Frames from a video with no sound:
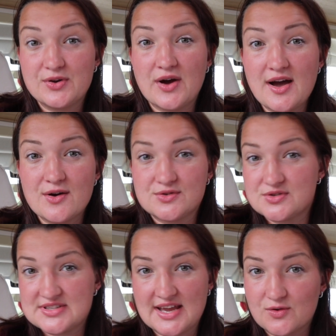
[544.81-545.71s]
you out,
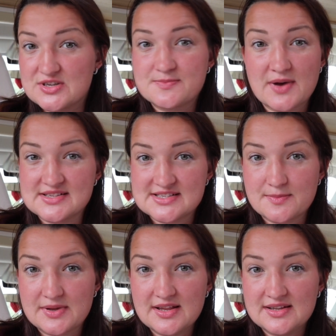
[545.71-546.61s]
to take
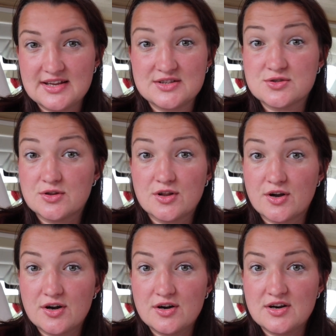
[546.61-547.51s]
responsibility, to
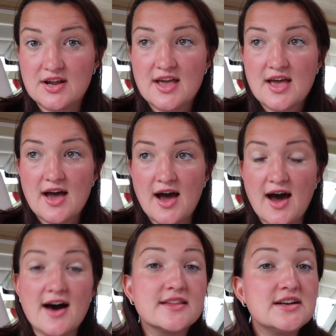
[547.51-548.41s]
learn
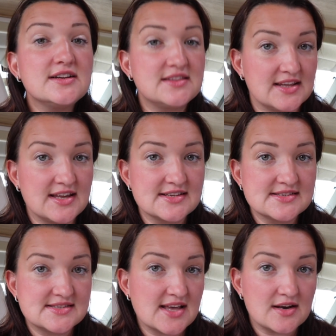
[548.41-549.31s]
other
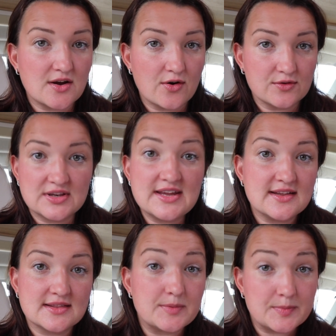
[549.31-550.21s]
things than only
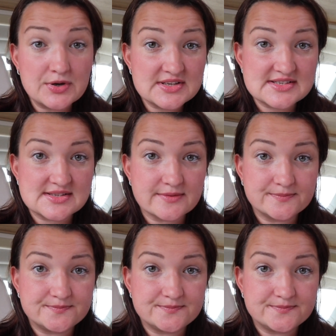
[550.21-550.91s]
in the books.